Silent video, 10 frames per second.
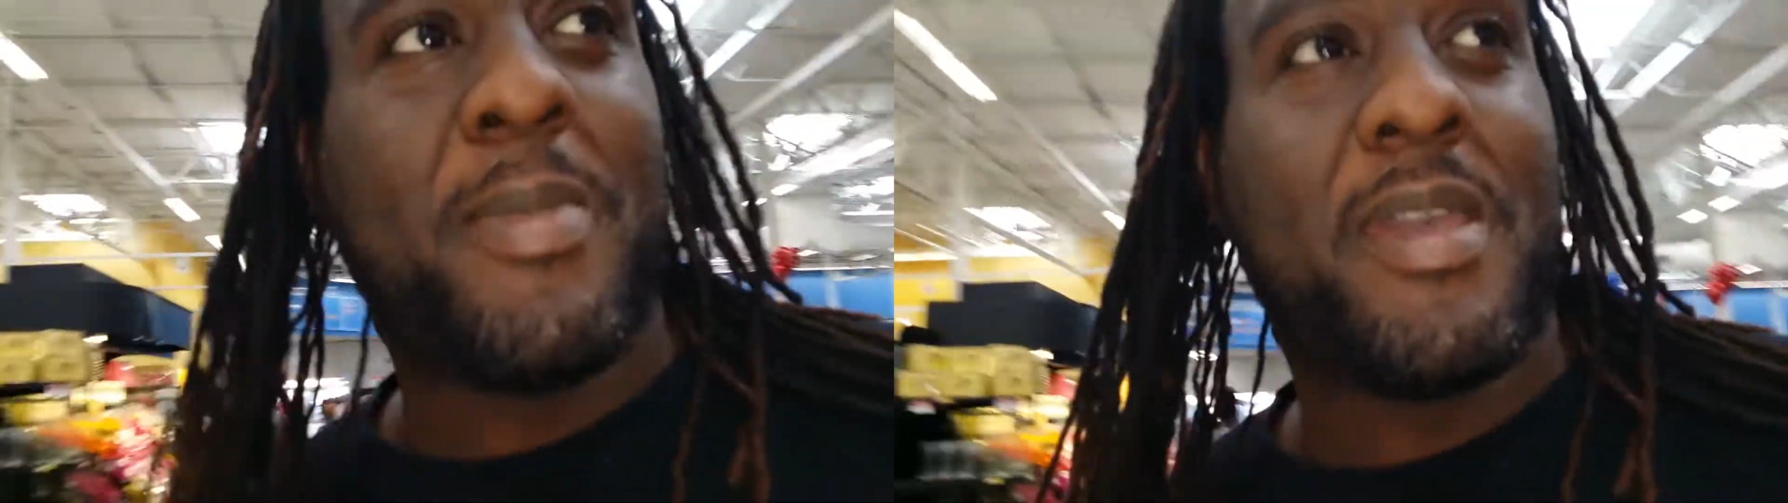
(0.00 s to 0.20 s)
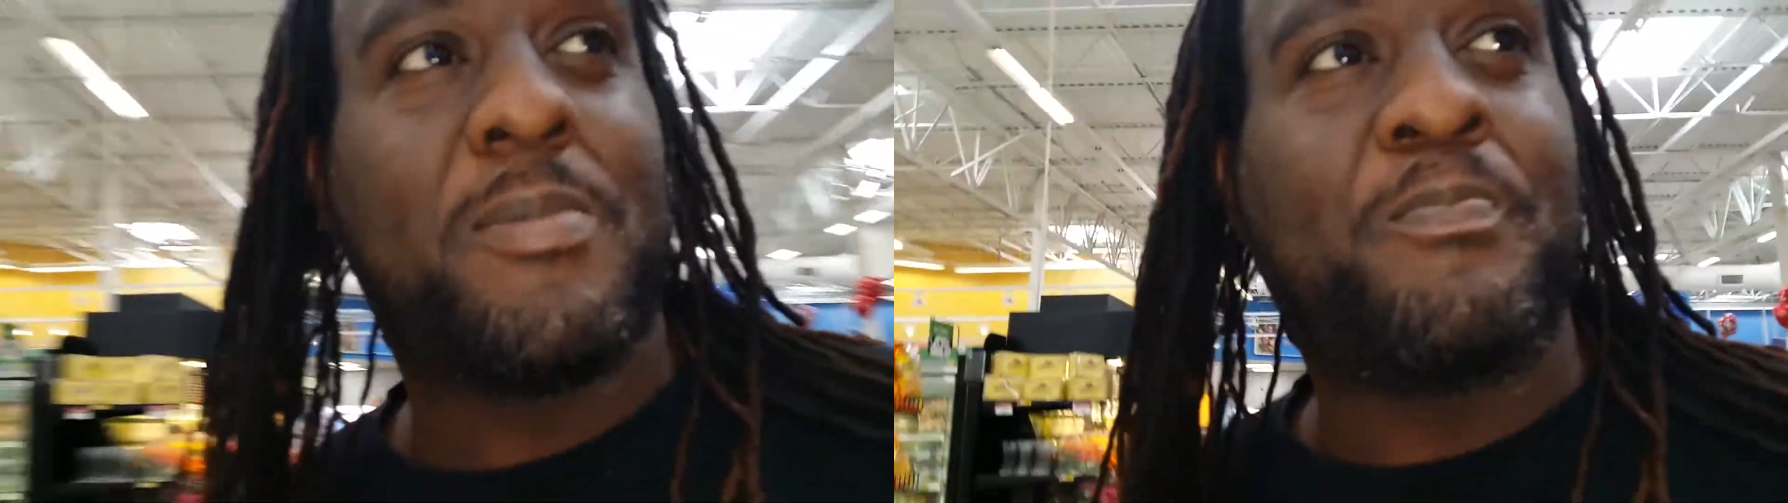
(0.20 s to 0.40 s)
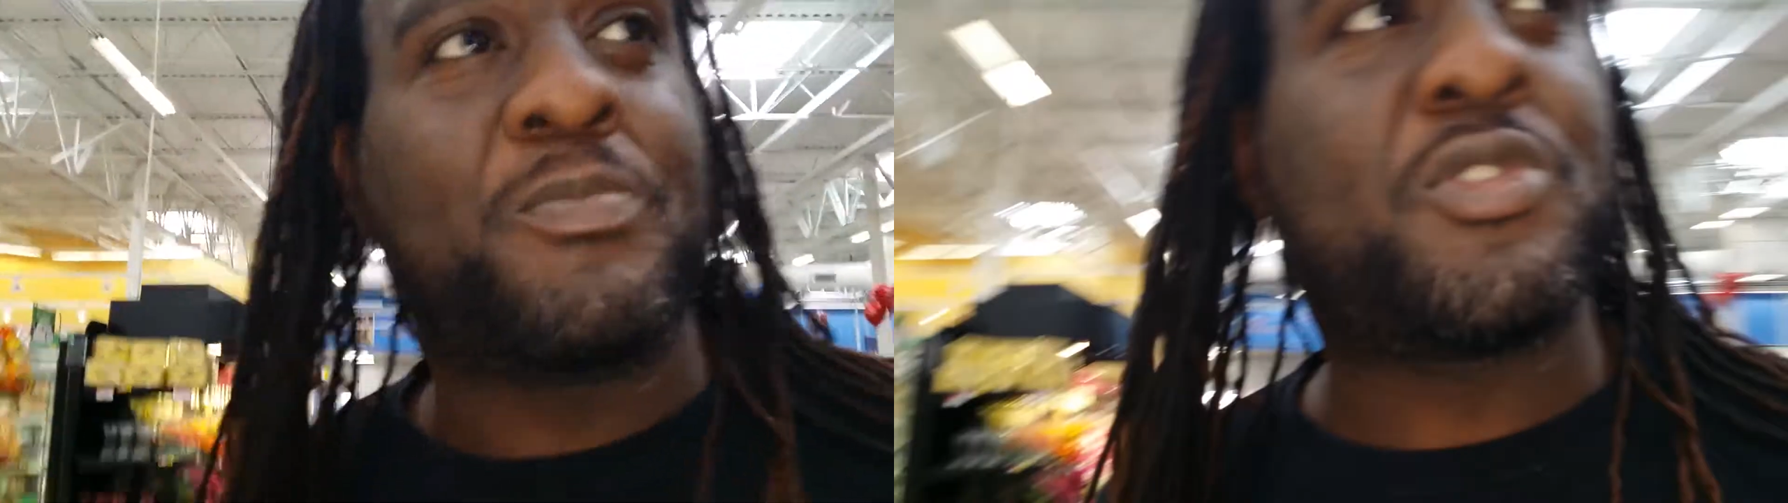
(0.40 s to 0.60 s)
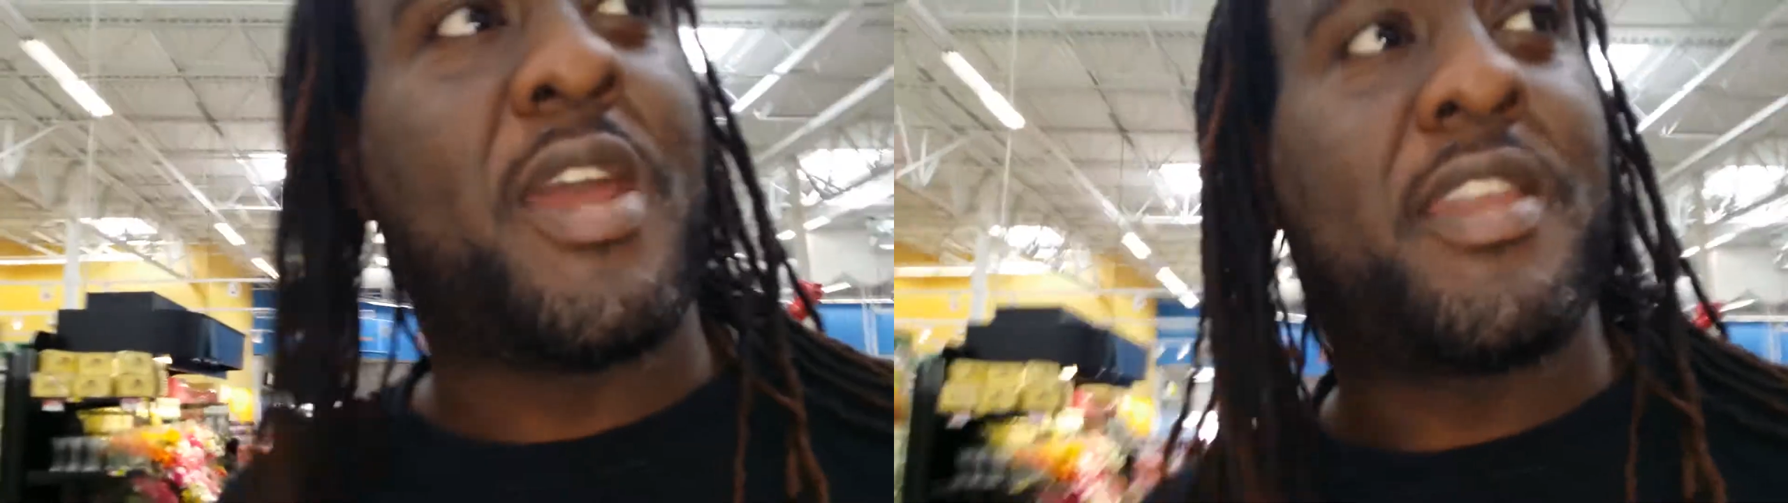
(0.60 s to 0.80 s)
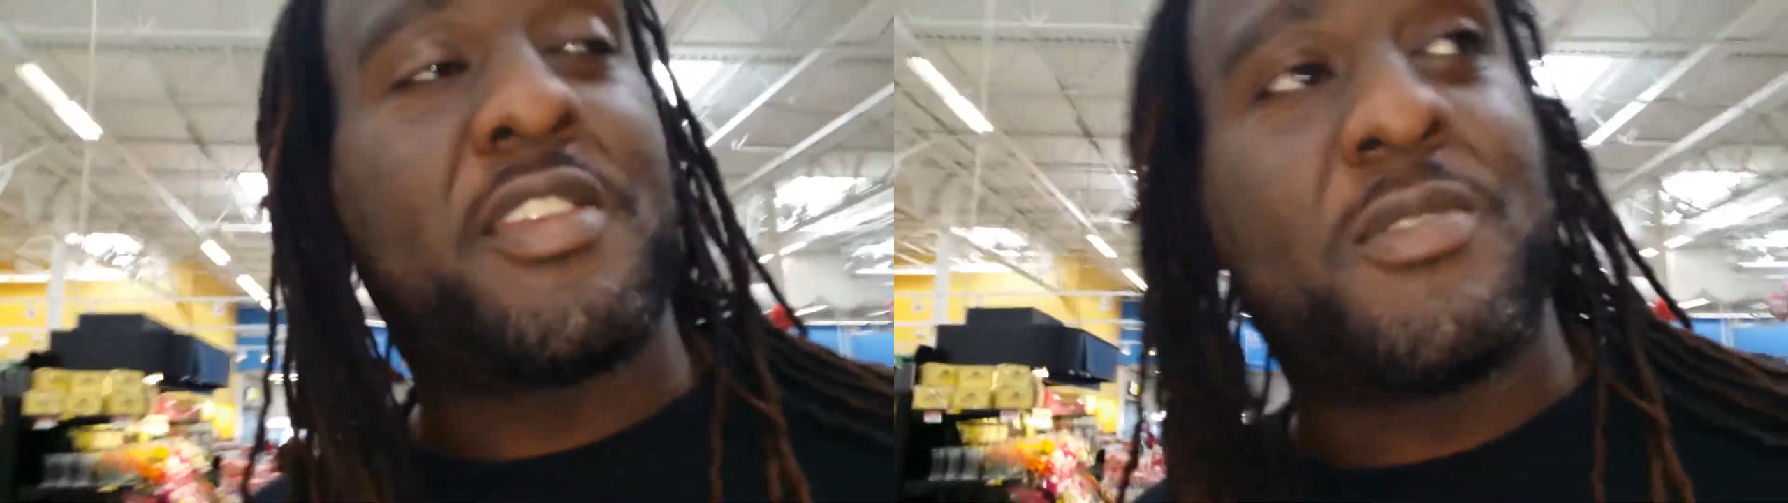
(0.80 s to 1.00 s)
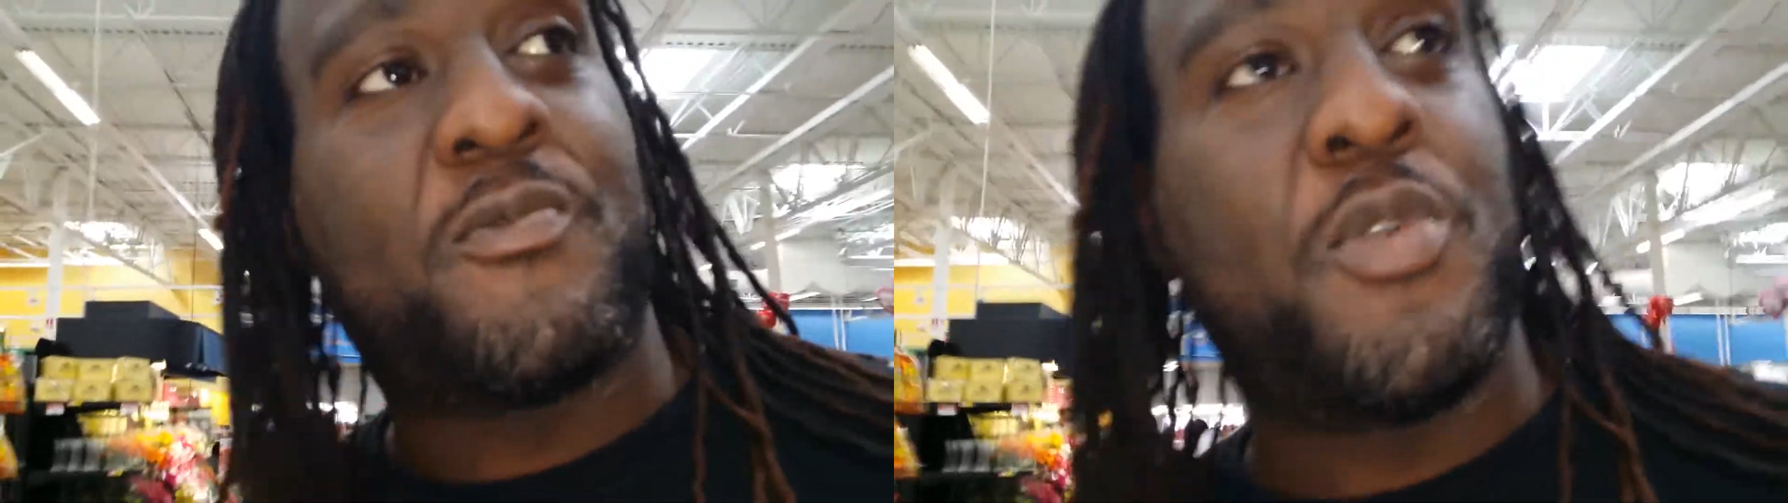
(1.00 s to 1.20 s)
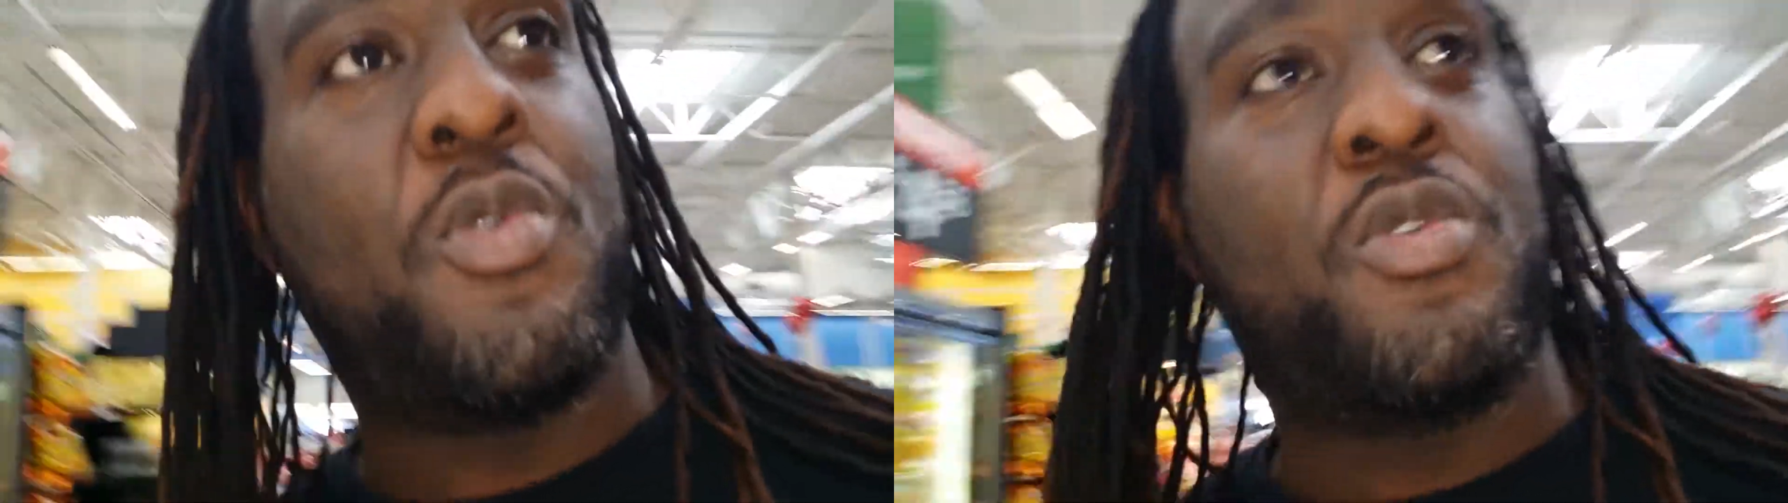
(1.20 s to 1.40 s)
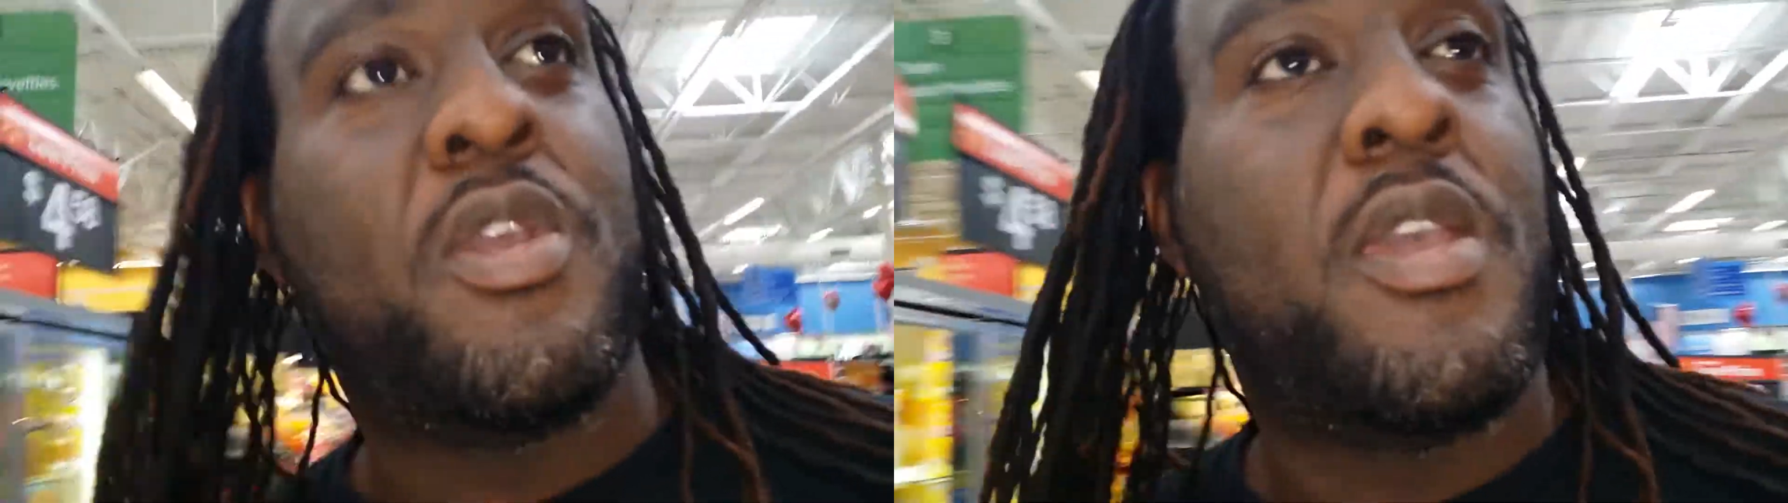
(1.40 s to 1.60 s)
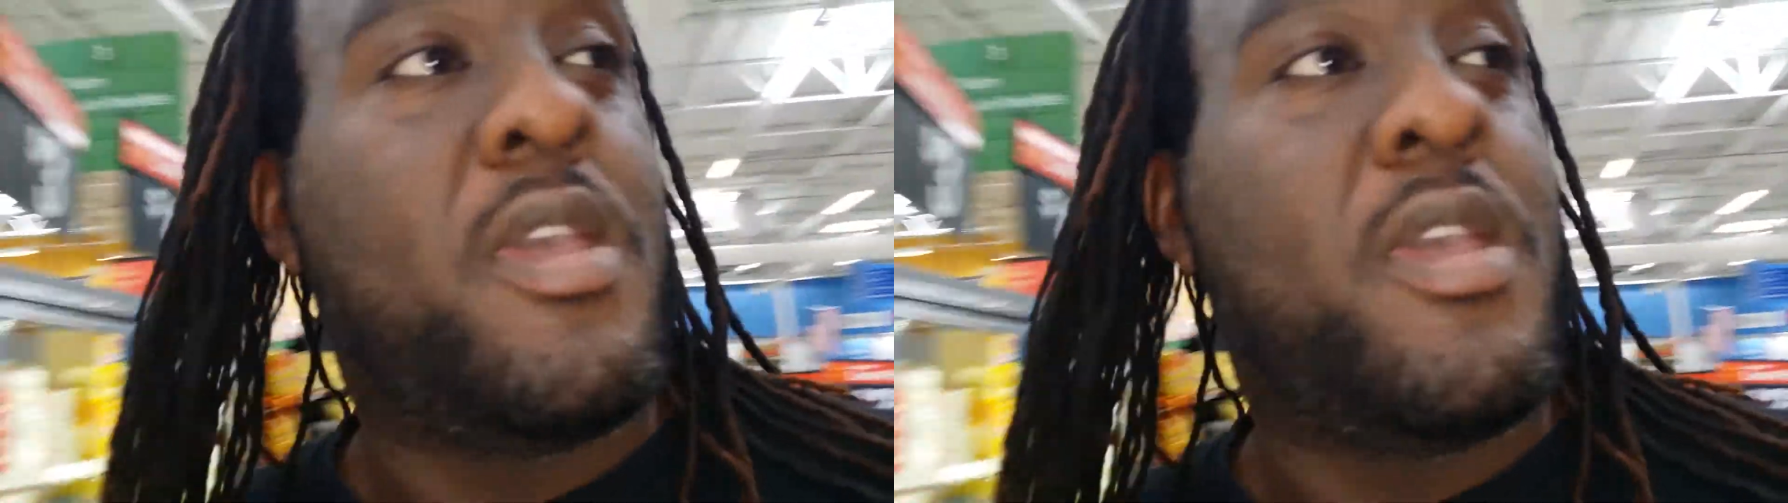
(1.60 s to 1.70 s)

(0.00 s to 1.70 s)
man. Trying to get some food.